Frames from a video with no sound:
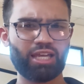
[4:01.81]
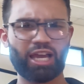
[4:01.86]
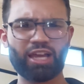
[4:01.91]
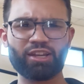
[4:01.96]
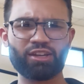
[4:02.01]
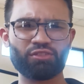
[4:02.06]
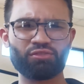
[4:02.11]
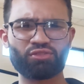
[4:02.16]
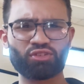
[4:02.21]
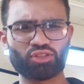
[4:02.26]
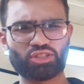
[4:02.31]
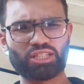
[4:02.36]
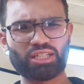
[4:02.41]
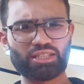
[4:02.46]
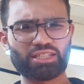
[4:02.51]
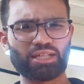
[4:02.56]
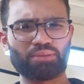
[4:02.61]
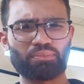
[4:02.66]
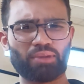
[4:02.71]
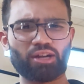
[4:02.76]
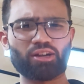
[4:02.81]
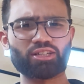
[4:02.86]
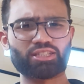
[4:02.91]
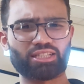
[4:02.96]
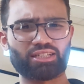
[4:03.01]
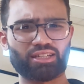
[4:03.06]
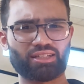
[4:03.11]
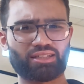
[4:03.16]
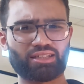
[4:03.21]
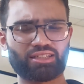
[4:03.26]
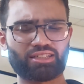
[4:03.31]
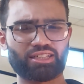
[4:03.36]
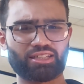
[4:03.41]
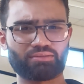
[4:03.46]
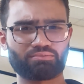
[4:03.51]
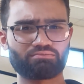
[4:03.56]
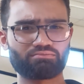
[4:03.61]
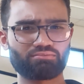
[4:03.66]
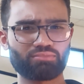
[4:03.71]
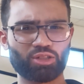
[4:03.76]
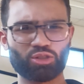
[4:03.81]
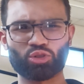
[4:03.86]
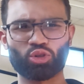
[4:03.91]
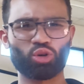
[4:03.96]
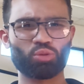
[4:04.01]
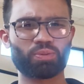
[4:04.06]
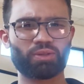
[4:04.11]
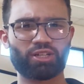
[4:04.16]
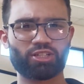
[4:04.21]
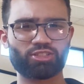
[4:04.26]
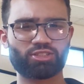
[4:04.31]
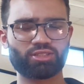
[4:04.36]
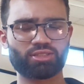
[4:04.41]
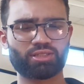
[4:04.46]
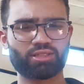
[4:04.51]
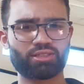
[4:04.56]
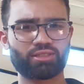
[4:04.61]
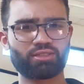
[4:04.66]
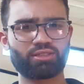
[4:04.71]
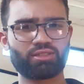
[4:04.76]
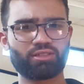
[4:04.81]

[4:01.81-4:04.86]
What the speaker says: And if you see some merit in her thinking, incorporate it.